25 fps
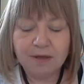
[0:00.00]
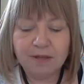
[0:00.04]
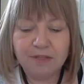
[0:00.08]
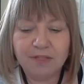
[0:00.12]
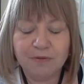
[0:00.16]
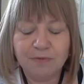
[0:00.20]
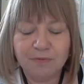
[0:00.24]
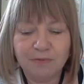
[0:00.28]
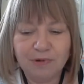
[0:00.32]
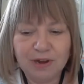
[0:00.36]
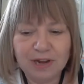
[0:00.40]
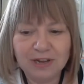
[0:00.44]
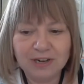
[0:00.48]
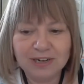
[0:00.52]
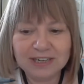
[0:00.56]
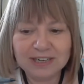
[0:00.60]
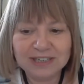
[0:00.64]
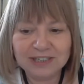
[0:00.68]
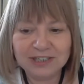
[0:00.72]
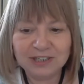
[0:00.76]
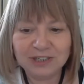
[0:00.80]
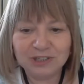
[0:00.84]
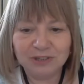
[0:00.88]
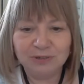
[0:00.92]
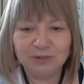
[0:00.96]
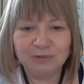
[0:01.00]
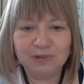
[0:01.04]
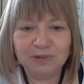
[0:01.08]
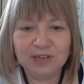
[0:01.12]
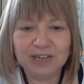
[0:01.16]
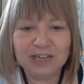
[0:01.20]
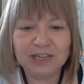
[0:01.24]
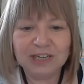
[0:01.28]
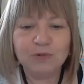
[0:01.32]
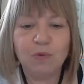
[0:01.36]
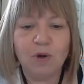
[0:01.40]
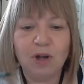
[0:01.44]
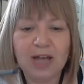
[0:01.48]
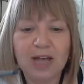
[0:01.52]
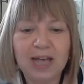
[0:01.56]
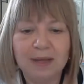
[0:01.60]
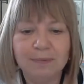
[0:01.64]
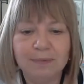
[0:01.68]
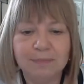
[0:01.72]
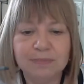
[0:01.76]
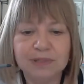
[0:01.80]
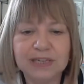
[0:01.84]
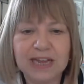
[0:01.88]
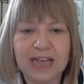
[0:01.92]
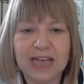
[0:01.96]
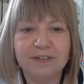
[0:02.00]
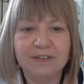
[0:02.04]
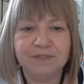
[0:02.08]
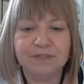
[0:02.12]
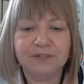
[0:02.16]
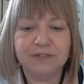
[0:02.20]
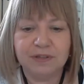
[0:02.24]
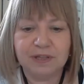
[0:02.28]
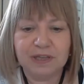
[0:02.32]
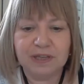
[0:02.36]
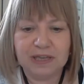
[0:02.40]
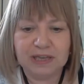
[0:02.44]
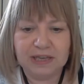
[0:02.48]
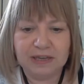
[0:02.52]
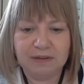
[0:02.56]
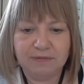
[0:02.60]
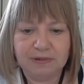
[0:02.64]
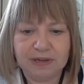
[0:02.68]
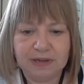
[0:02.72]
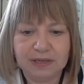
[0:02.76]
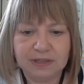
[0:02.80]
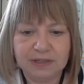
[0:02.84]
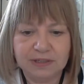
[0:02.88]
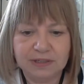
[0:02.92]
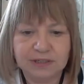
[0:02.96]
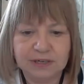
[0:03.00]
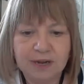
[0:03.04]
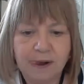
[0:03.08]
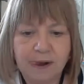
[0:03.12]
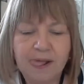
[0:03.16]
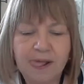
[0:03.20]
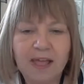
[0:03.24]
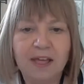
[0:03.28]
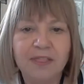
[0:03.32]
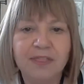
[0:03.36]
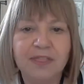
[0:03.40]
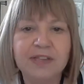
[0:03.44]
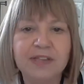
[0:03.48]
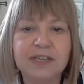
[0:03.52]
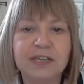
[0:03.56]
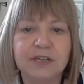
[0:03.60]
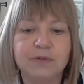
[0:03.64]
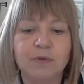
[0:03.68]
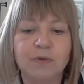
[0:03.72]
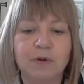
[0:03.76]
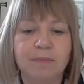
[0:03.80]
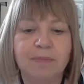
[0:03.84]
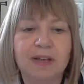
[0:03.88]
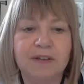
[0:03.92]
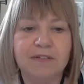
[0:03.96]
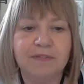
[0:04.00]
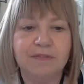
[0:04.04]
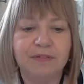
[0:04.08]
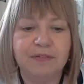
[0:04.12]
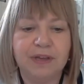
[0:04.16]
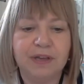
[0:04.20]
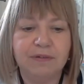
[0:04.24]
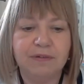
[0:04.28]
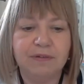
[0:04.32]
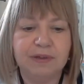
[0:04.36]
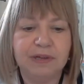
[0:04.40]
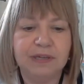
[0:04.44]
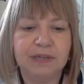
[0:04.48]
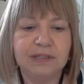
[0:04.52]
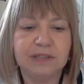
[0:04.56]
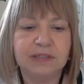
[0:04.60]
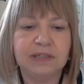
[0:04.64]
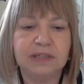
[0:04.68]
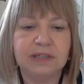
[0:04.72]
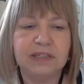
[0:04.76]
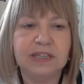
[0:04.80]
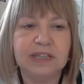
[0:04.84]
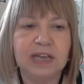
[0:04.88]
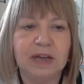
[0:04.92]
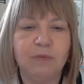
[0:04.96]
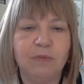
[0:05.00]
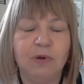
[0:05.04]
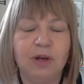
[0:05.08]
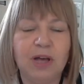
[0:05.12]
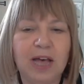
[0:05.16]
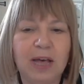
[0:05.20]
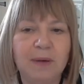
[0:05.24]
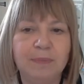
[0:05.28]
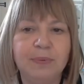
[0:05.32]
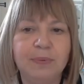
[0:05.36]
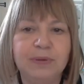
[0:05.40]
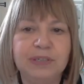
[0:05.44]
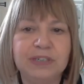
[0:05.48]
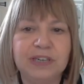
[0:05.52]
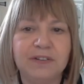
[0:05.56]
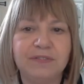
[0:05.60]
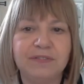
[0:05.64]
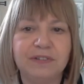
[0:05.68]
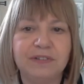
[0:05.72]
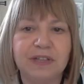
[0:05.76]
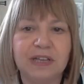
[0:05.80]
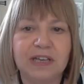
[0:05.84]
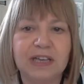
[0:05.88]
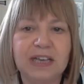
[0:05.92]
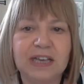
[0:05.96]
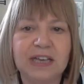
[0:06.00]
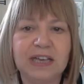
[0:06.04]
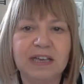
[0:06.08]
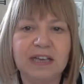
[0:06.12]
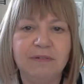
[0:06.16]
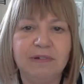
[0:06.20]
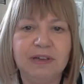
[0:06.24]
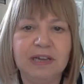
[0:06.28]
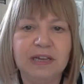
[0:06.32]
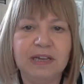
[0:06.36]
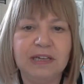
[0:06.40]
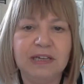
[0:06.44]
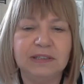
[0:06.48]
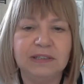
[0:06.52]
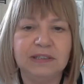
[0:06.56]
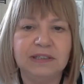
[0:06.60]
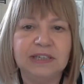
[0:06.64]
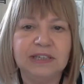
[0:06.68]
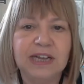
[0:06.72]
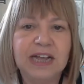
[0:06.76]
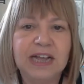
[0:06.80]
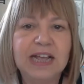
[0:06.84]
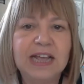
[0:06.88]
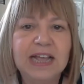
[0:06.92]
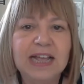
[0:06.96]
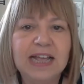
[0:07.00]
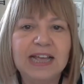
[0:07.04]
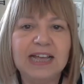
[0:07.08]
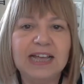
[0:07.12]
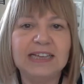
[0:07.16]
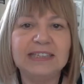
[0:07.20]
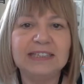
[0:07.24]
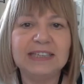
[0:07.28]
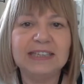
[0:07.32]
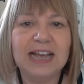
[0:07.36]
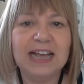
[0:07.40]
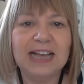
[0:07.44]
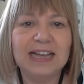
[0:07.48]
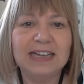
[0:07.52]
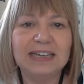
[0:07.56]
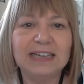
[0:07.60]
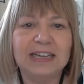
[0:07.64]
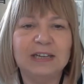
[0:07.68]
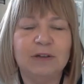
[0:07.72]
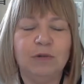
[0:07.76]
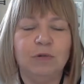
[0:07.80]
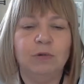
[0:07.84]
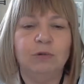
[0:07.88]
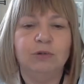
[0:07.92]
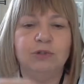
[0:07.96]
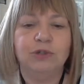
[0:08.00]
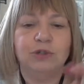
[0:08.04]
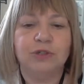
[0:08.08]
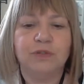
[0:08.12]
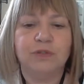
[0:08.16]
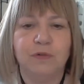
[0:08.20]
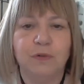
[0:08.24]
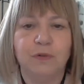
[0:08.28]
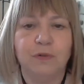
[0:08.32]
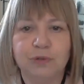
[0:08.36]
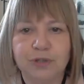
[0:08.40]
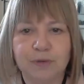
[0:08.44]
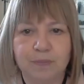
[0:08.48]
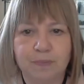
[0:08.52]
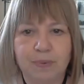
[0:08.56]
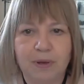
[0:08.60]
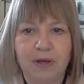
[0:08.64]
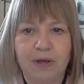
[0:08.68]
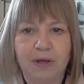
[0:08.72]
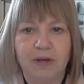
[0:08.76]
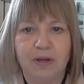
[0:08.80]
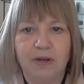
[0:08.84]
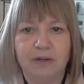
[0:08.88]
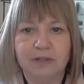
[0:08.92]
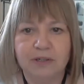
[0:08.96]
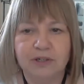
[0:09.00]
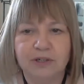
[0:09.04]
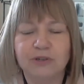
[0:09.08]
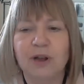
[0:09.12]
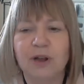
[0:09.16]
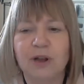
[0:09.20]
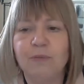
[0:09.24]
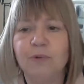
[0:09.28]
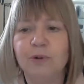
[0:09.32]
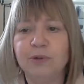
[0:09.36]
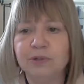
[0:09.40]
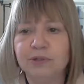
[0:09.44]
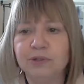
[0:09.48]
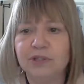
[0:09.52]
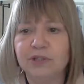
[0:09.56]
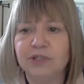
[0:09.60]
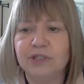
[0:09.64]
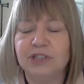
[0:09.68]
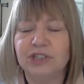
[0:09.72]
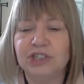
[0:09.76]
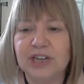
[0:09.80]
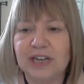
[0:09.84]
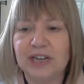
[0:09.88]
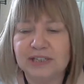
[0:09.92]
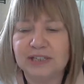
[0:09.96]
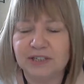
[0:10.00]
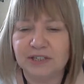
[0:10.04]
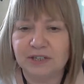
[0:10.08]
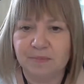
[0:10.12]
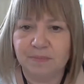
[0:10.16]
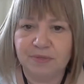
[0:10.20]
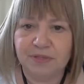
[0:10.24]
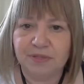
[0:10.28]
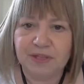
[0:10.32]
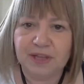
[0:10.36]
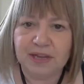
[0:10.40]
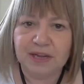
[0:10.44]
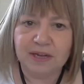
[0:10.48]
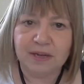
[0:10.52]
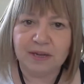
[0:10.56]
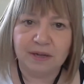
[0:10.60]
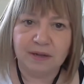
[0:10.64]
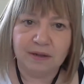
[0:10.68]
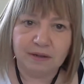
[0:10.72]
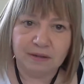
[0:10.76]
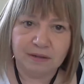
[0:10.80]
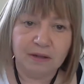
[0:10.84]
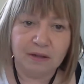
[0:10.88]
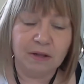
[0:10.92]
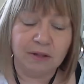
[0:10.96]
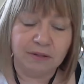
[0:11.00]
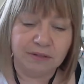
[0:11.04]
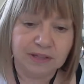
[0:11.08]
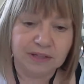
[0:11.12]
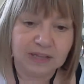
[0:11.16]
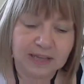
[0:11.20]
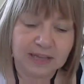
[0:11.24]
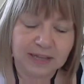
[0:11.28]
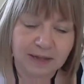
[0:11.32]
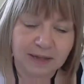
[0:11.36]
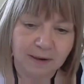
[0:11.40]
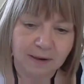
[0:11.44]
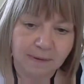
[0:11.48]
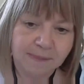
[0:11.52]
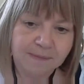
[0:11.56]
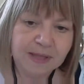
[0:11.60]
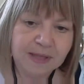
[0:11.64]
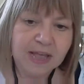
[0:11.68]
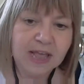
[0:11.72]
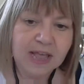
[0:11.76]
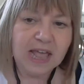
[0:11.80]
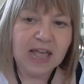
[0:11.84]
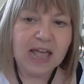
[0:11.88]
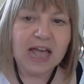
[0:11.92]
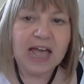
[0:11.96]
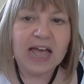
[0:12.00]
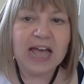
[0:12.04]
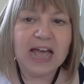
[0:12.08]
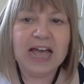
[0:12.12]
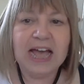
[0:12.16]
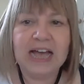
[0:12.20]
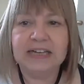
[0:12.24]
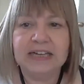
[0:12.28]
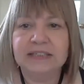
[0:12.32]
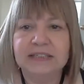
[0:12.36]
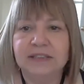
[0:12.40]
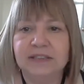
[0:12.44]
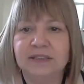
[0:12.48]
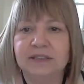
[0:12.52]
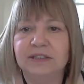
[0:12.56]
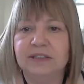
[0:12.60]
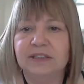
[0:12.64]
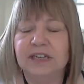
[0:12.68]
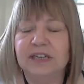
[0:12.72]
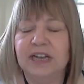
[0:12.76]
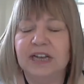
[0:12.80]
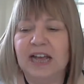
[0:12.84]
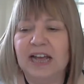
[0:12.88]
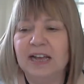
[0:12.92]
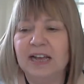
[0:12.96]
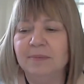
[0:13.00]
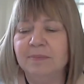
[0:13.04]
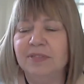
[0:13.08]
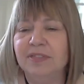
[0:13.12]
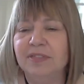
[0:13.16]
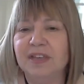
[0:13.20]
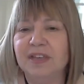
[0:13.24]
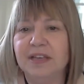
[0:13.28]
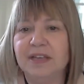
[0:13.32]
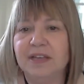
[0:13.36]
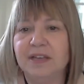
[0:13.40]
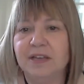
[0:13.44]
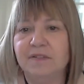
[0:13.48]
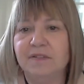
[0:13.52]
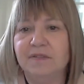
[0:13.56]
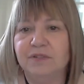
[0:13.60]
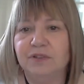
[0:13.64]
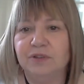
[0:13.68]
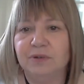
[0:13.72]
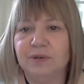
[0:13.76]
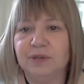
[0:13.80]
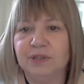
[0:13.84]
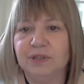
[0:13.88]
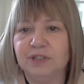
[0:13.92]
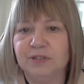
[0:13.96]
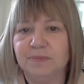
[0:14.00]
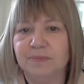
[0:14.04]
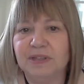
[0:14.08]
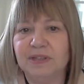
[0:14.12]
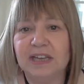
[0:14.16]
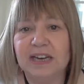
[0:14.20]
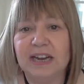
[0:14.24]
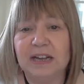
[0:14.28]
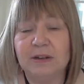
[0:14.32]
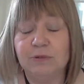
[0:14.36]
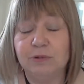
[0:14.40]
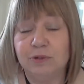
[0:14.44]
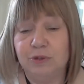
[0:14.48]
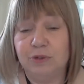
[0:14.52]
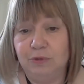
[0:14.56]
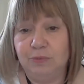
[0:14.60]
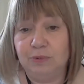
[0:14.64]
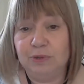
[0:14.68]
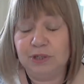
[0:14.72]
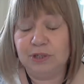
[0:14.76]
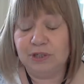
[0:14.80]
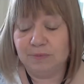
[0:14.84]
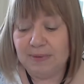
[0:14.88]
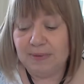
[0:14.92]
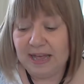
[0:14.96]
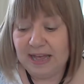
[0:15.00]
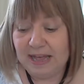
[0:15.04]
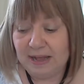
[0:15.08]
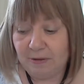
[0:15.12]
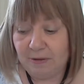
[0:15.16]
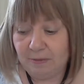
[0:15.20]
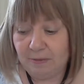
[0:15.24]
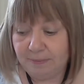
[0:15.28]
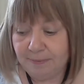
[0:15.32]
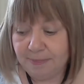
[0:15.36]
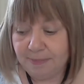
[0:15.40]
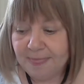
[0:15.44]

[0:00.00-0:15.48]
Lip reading: The real issue is what happens after the hearings. And this is what my fear is that what happens after the hearings is that it all just falls apart. So I want to suggest something on here. And I'm thinking of doing something, and I could do with some help,